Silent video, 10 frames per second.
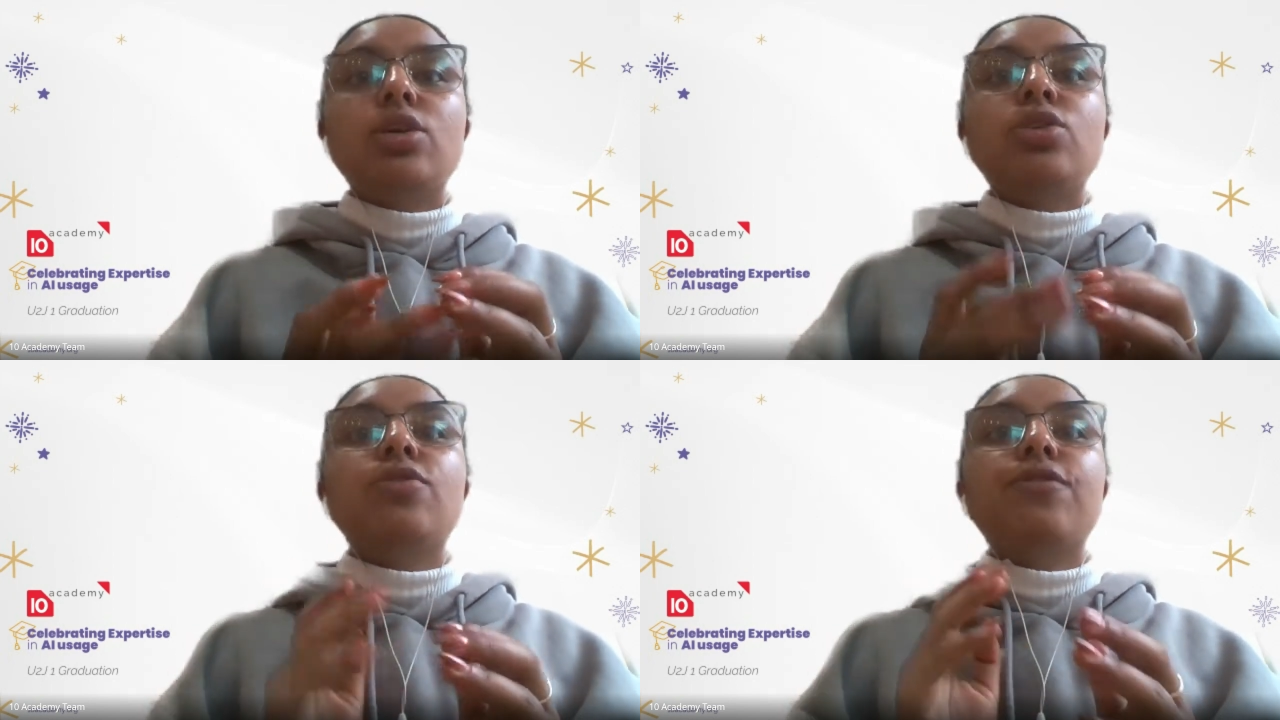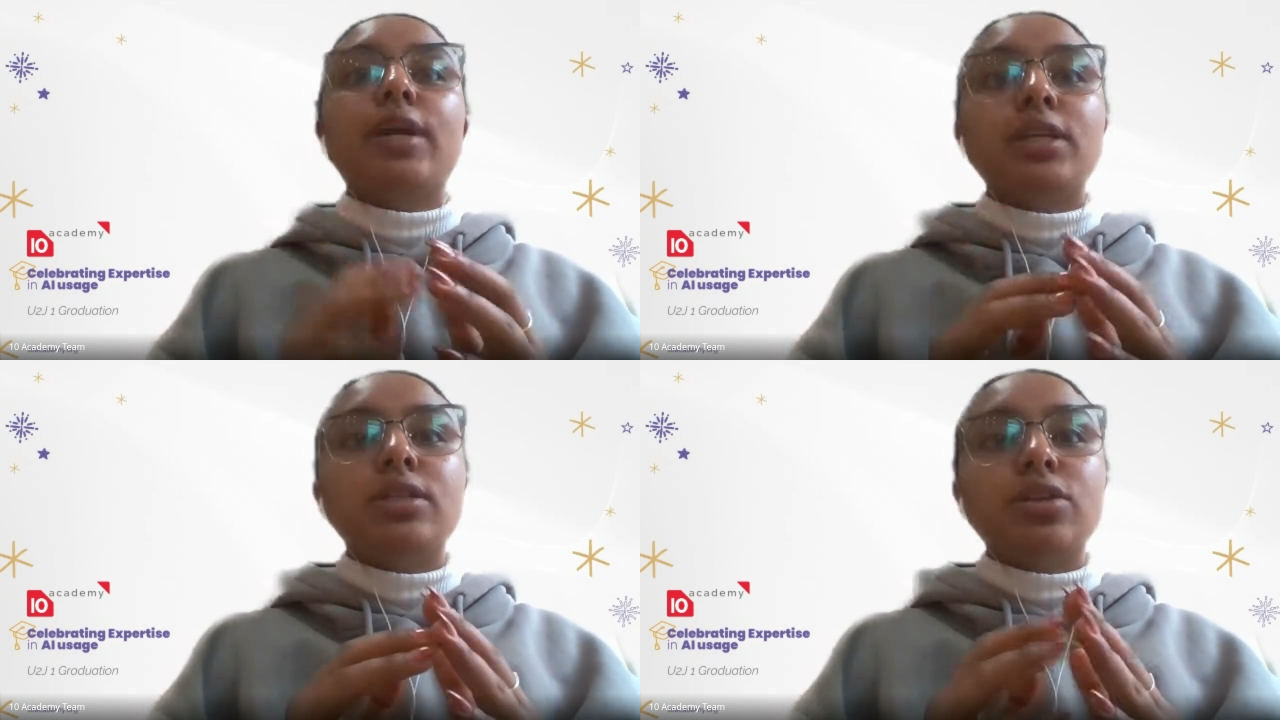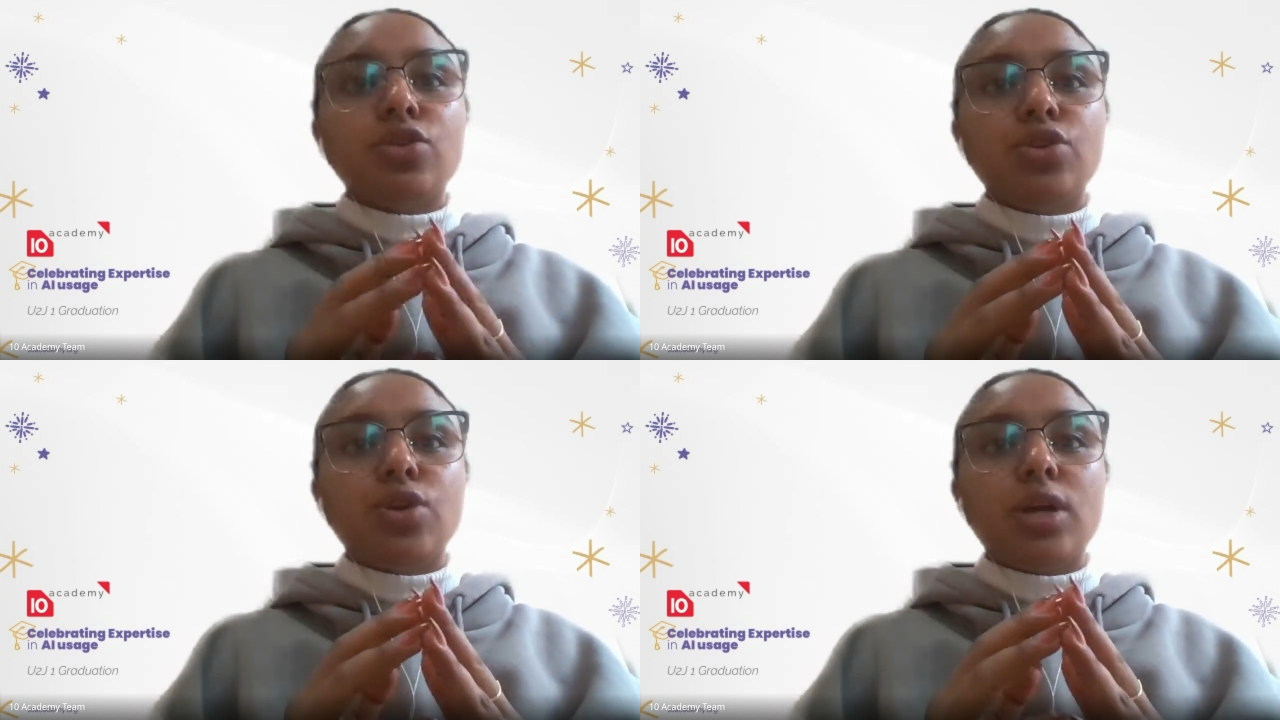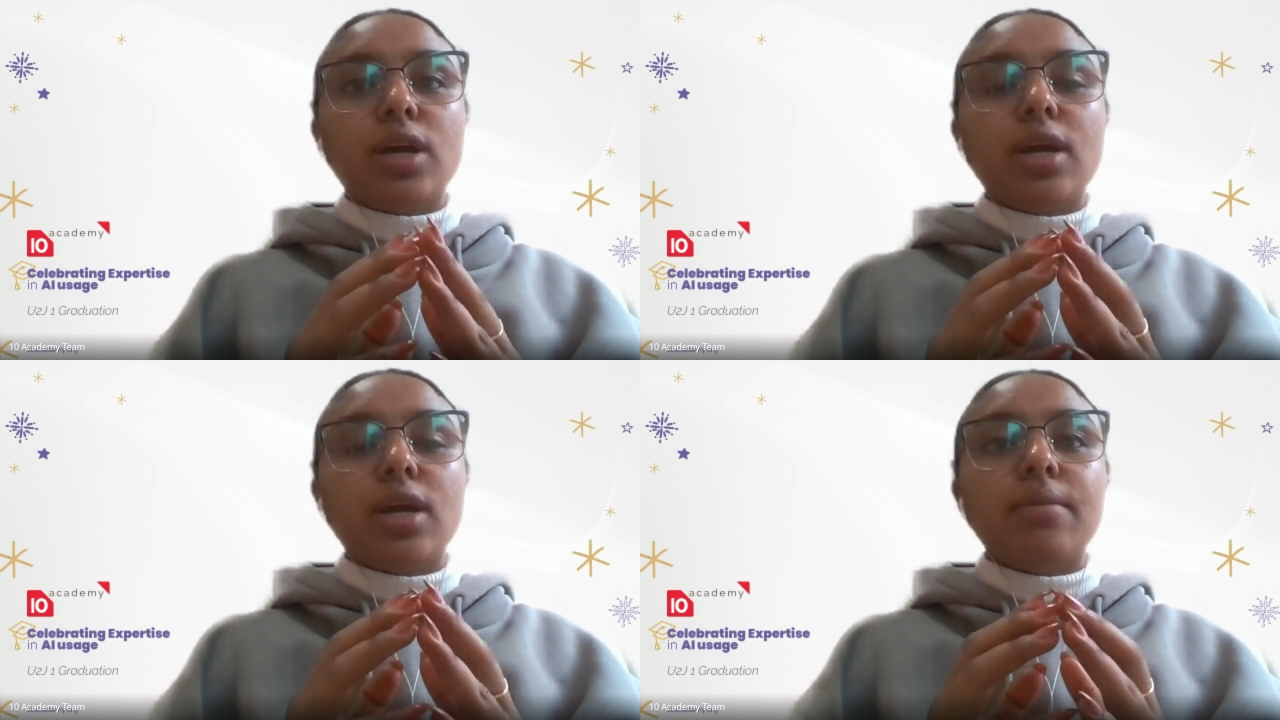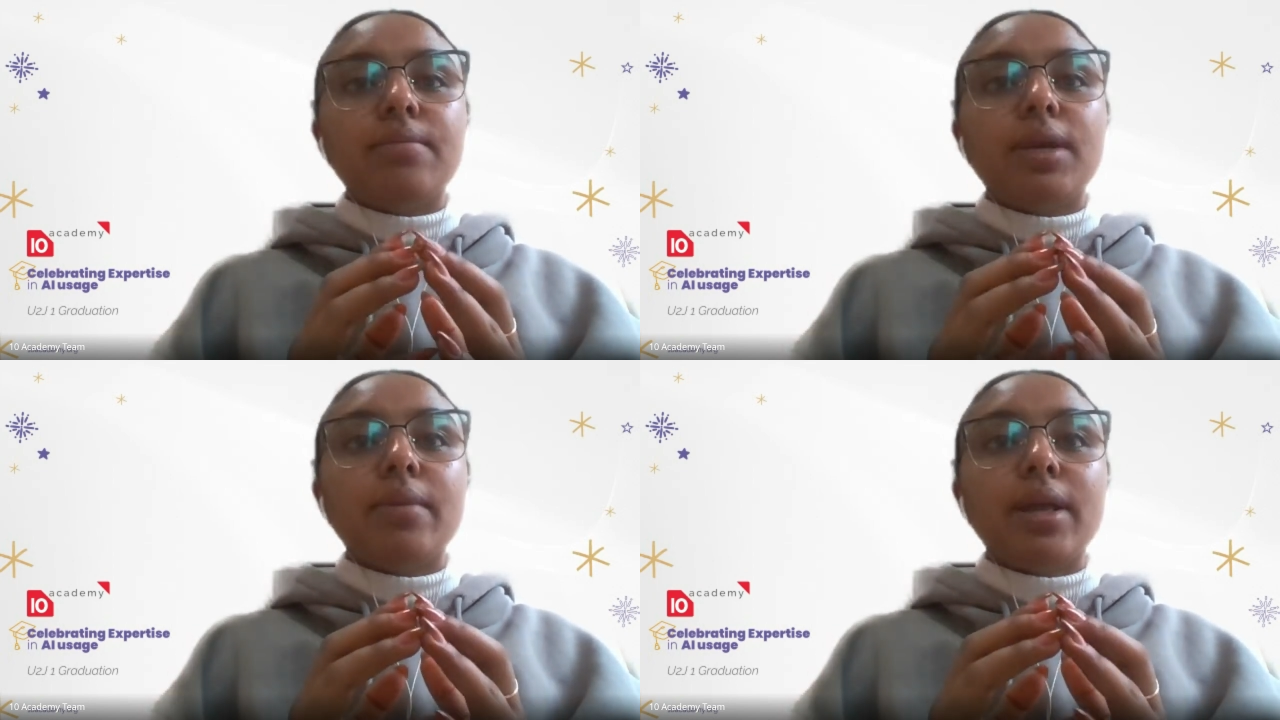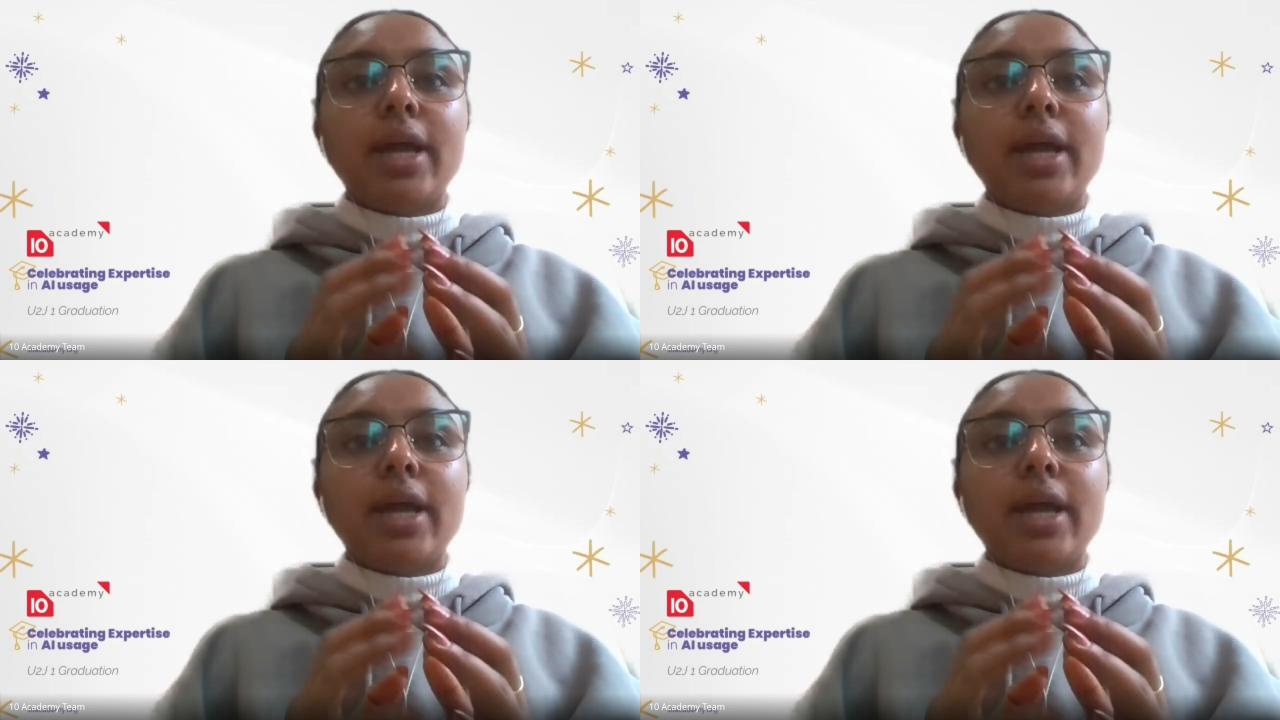you'll find it in your um, email